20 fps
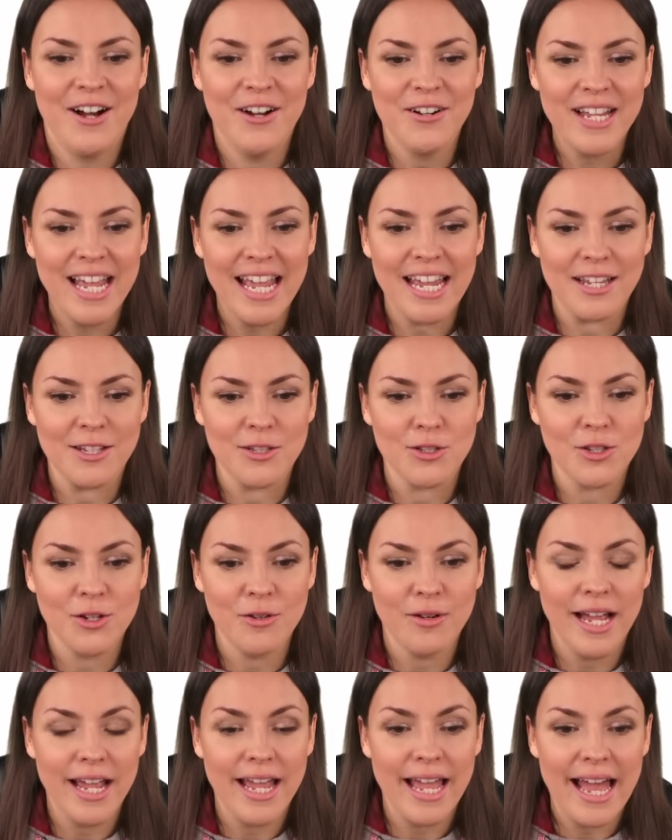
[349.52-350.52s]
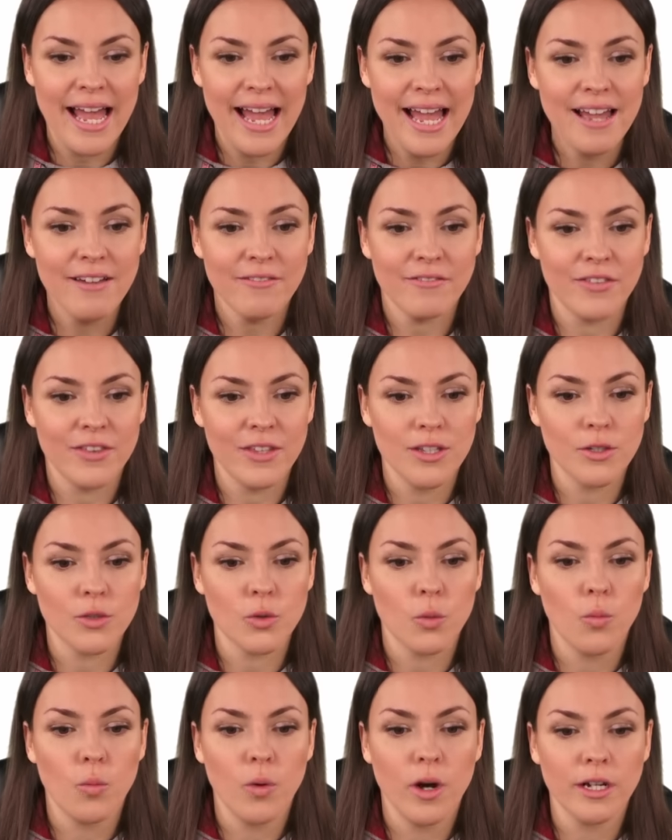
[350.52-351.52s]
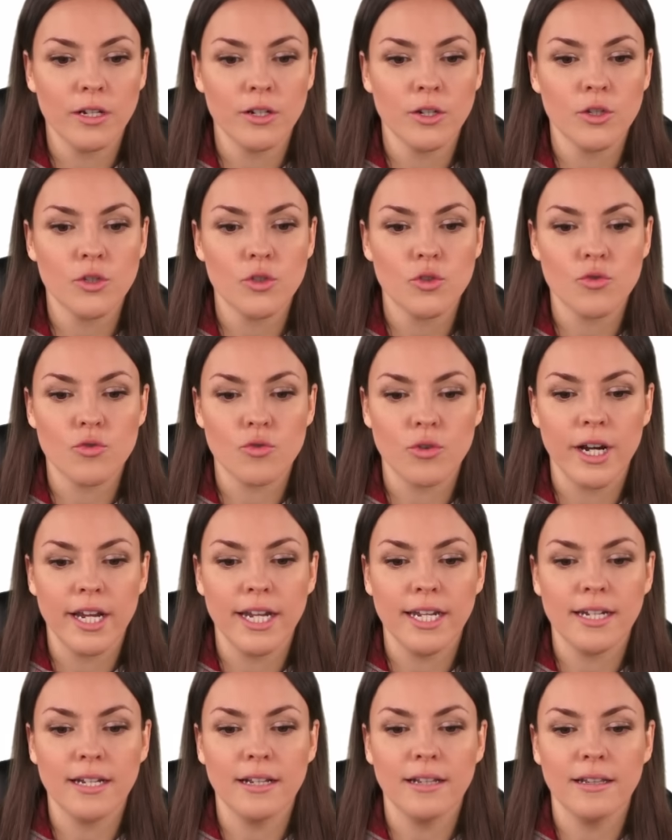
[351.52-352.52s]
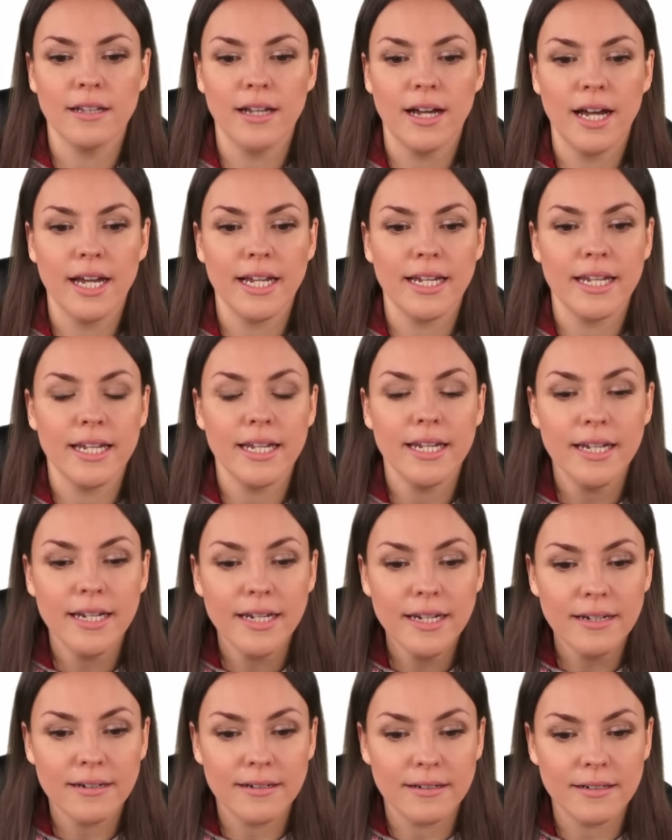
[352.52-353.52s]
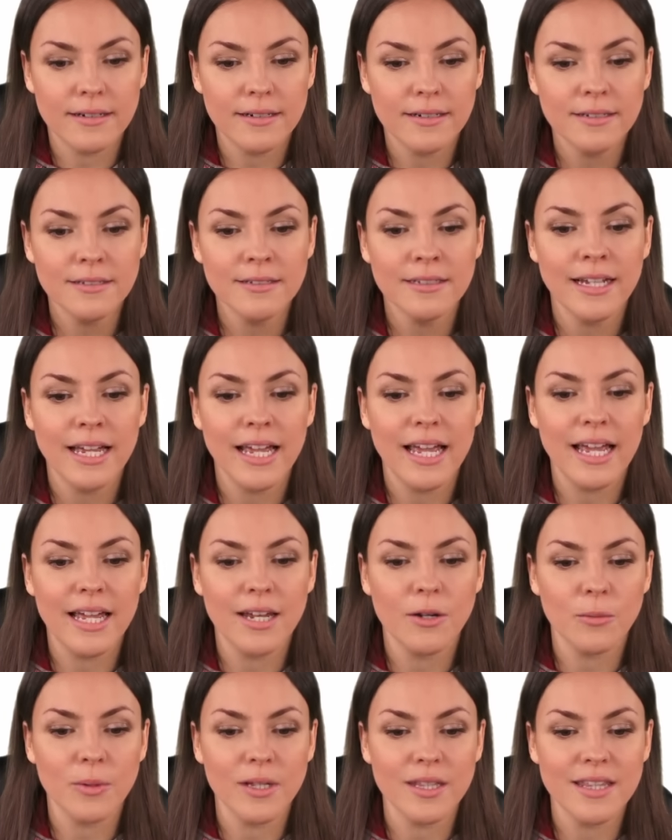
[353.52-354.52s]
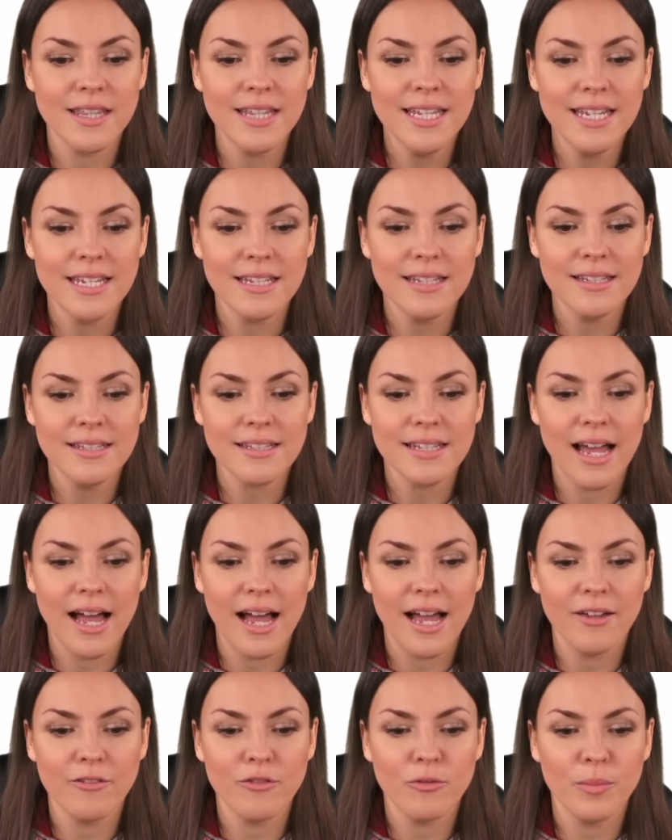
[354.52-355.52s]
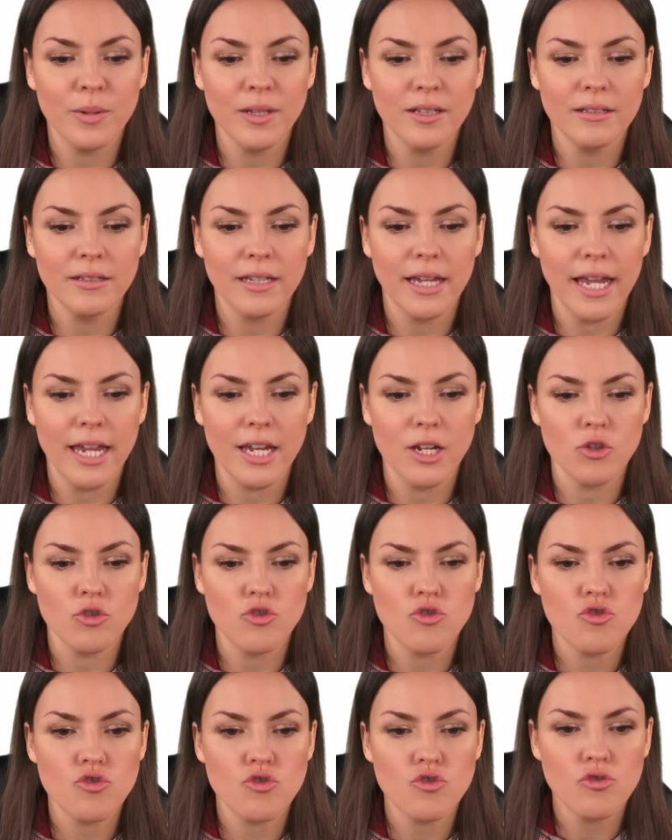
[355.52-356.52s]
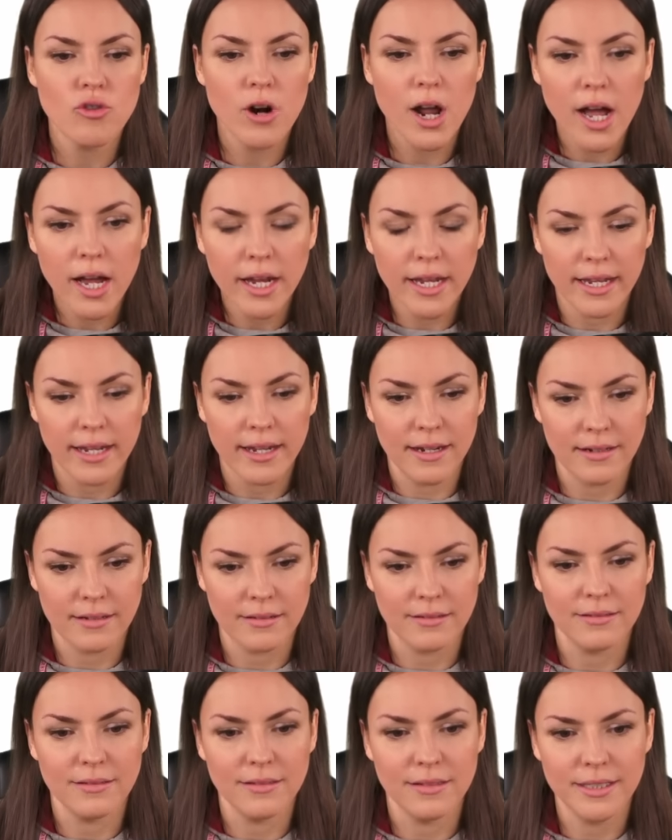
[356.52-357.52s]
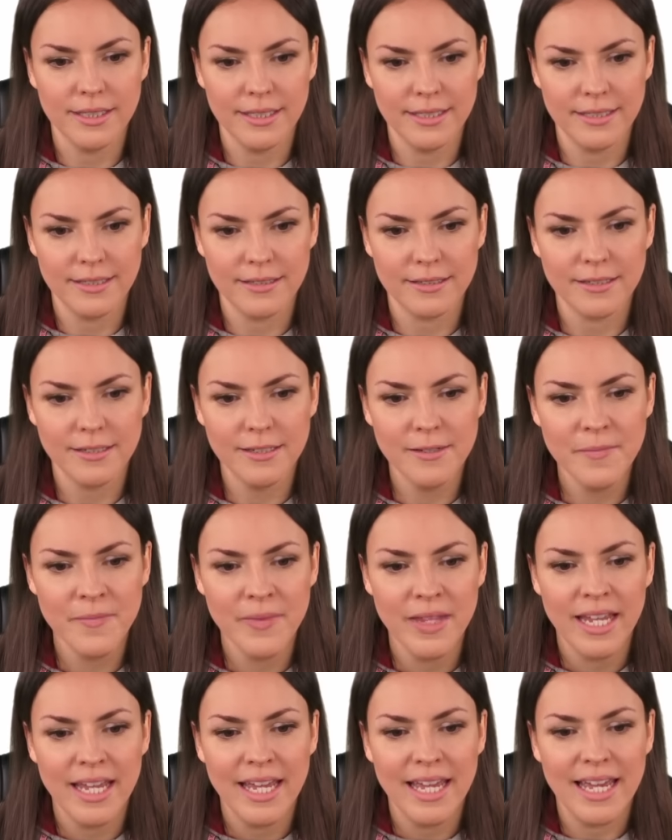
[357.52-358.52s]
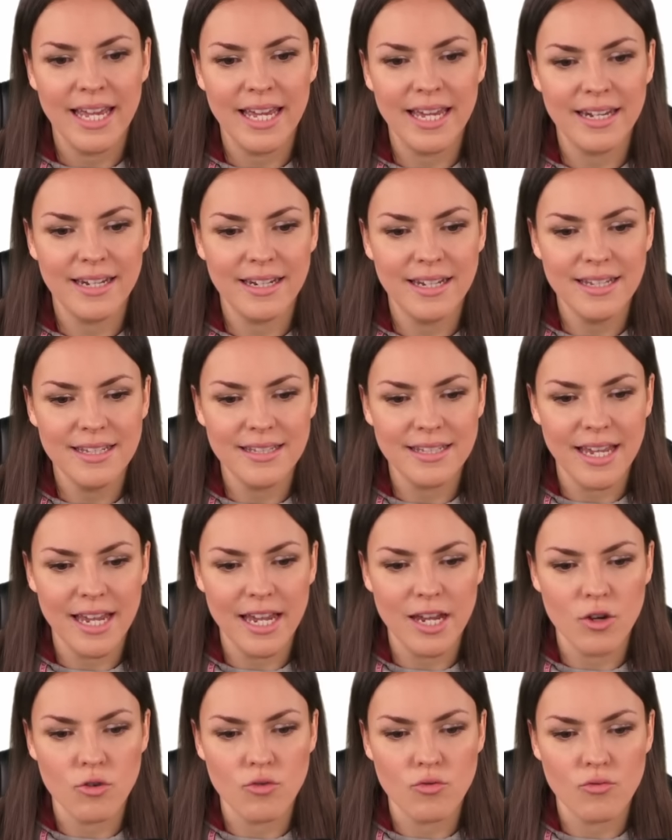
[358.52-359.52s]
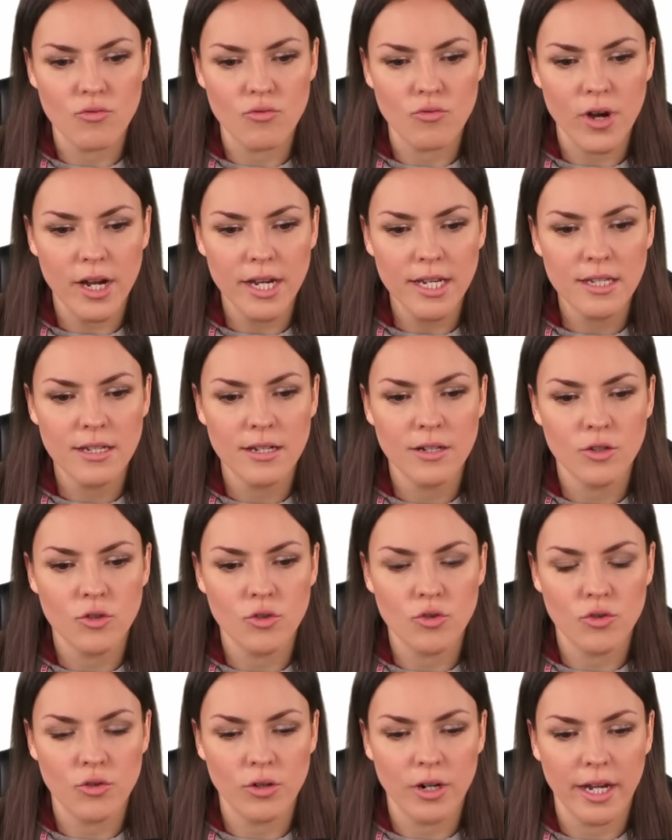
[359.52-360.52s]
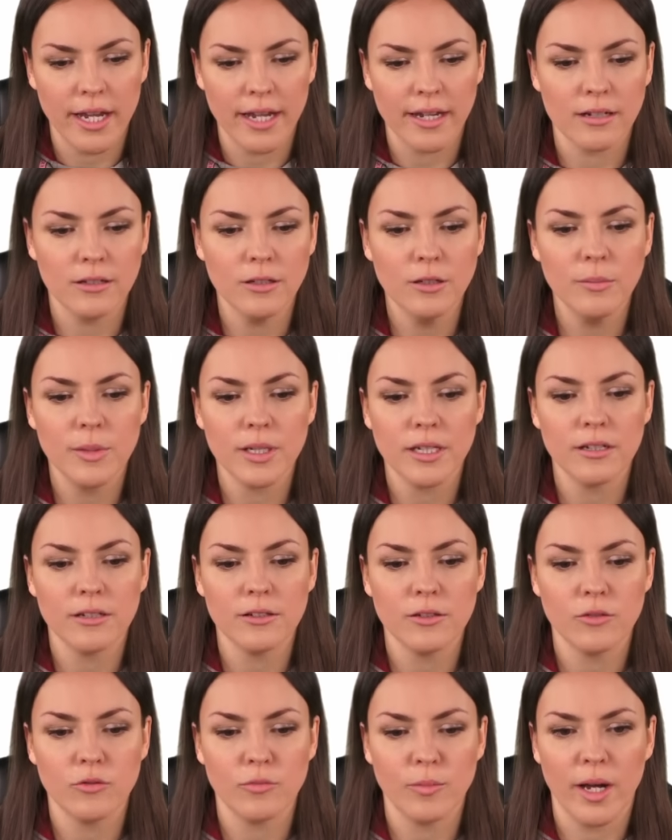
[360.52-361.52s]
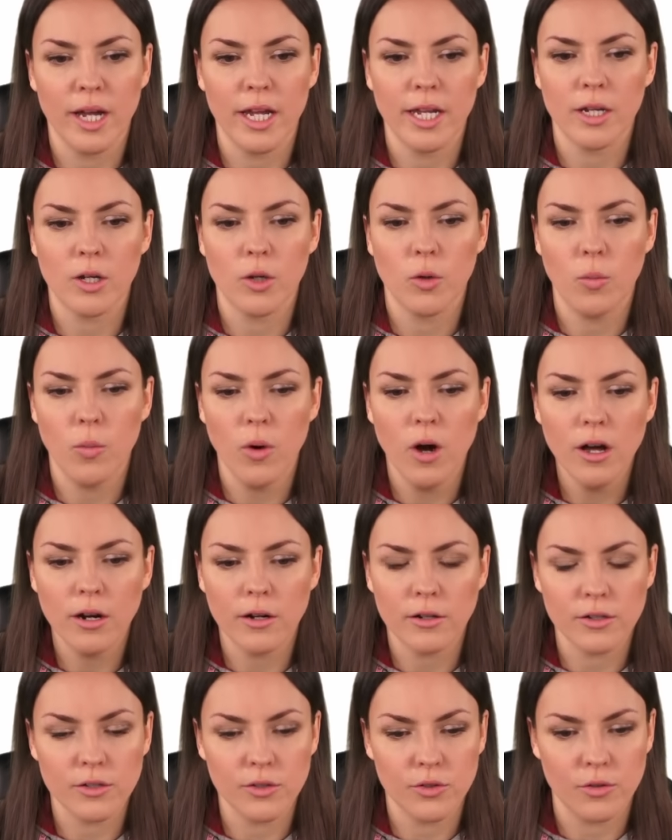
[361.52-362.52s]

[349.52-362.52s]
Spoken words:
Okay, so I have this one straight line here, and with this I've built a triangle here, and it is a right triangle because of my quarter